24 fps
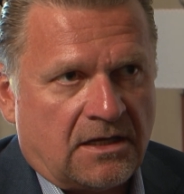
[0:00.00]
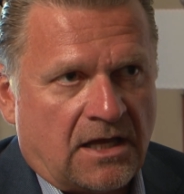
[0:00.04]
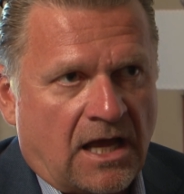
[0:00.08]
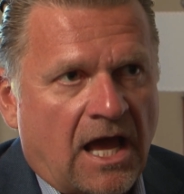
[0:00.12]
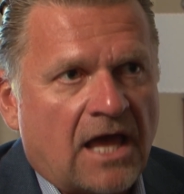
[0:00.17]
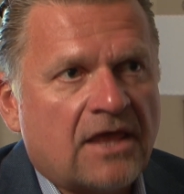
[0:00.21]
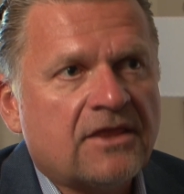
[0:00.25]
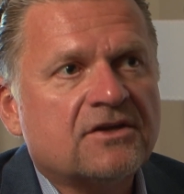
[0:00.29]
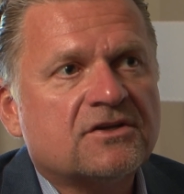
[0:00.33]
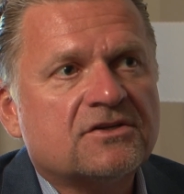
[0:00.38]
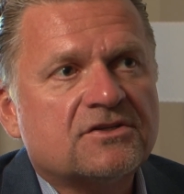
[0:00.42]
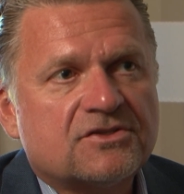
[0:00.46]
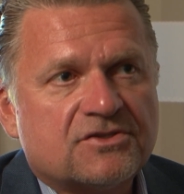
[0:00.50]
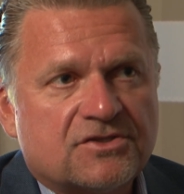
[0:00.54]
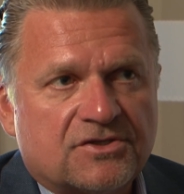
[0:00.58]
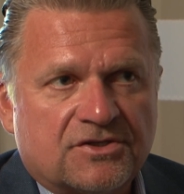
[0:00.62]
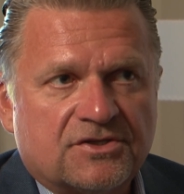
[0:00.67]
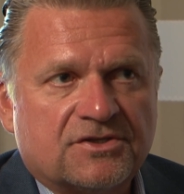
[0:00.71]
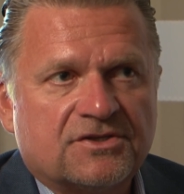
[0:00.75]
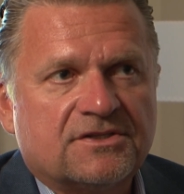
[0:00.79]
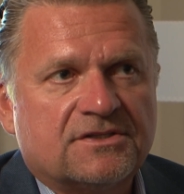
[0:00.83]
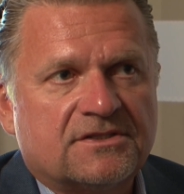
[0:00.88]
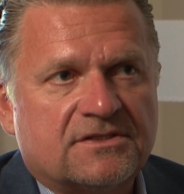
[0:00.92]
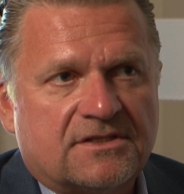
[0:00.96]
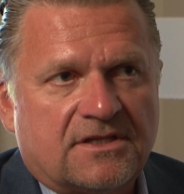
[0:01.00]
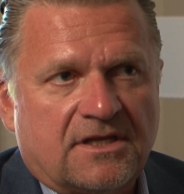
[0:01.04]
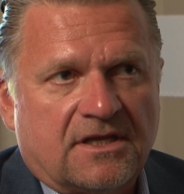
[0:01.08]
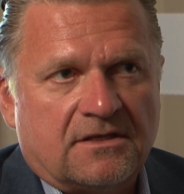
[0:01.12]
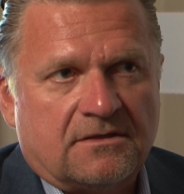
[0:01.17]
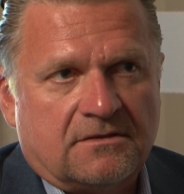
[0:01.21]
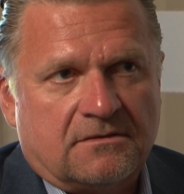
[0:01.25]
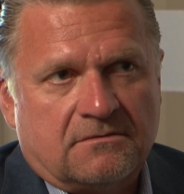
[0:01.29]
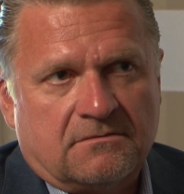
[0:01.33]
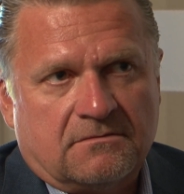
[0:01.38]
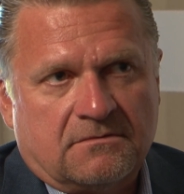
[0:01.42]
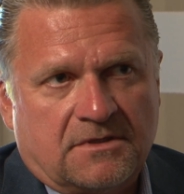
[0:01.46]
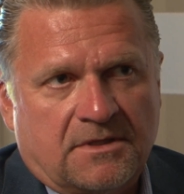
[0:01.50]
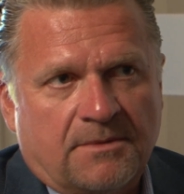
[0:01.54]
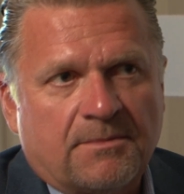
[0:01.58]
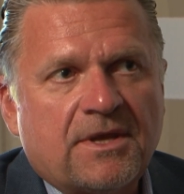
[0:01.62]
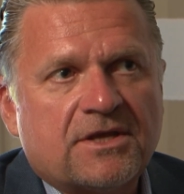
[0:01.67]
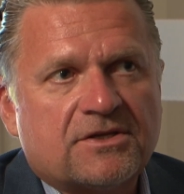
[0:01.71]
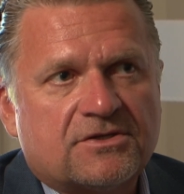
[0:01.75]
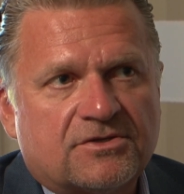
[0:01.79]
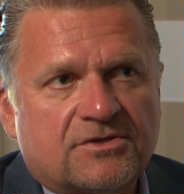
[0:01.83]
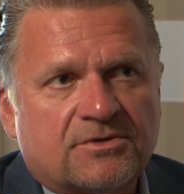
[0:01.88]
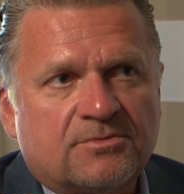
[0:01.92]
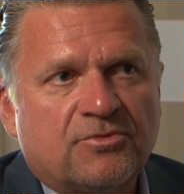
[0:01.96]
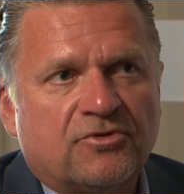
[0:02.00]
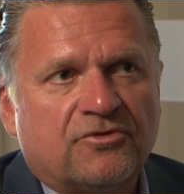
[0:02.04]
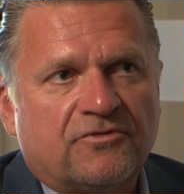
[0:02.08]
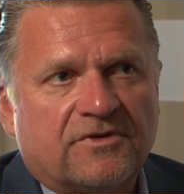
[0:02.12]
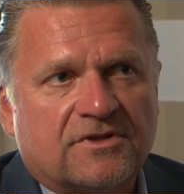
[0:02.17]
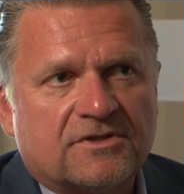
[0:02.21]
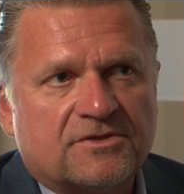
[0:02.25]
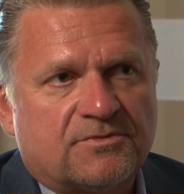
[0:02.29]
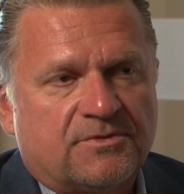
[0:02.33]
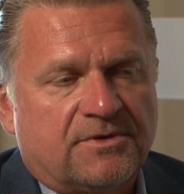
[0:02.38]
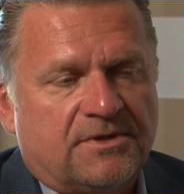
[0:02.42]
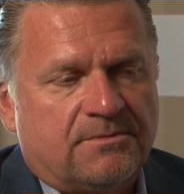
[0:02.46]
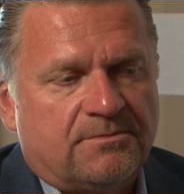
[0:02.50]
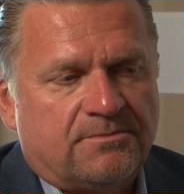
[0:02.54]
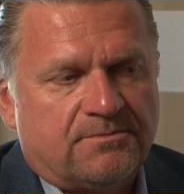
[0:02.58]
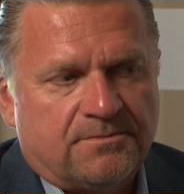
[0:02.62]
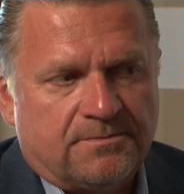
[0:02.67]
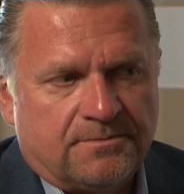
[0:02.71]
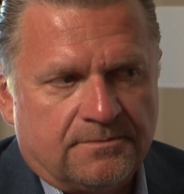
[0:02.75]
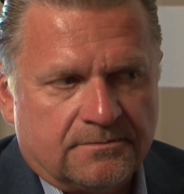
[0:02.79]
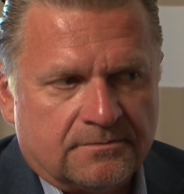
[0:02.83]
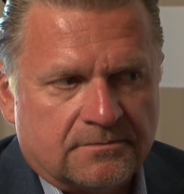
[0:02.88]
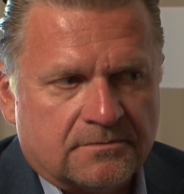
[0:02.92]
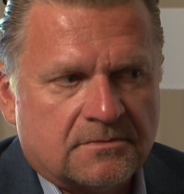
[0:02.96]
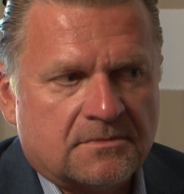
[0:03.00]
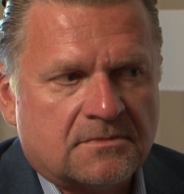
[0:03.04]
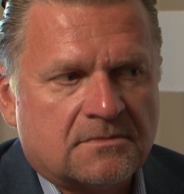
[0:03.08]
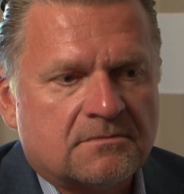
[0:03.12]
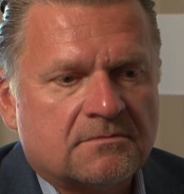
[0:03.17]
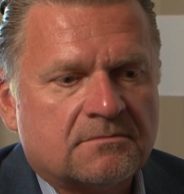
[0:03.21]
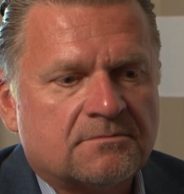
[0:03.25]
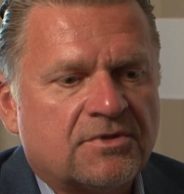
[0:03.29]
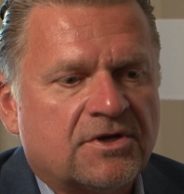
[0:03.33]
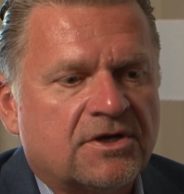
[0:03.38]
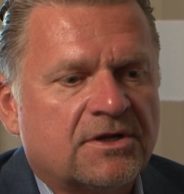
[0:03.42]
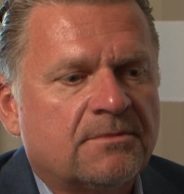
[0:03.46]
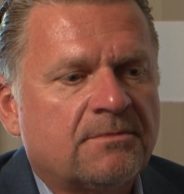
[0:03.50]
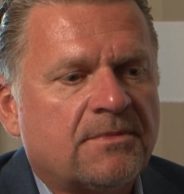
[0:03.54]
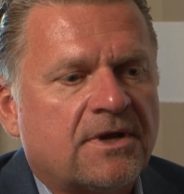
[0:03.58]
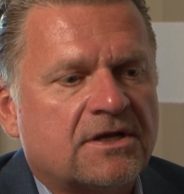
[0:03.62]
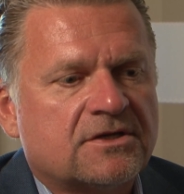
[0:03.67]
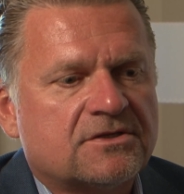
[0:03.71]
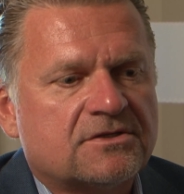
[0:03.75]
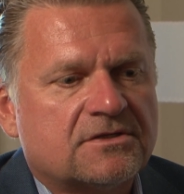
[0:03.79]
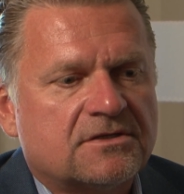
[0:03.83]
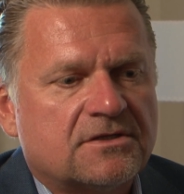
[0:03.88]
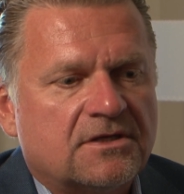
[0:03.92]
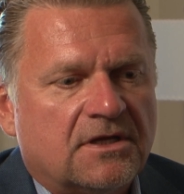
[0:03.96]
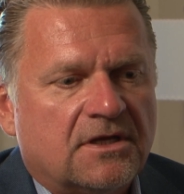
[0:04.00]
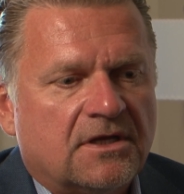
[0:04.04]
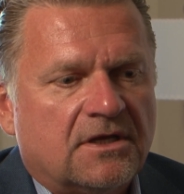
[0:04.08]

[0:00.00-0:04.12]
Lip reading: other surgeries than the mesh removals. We pretty much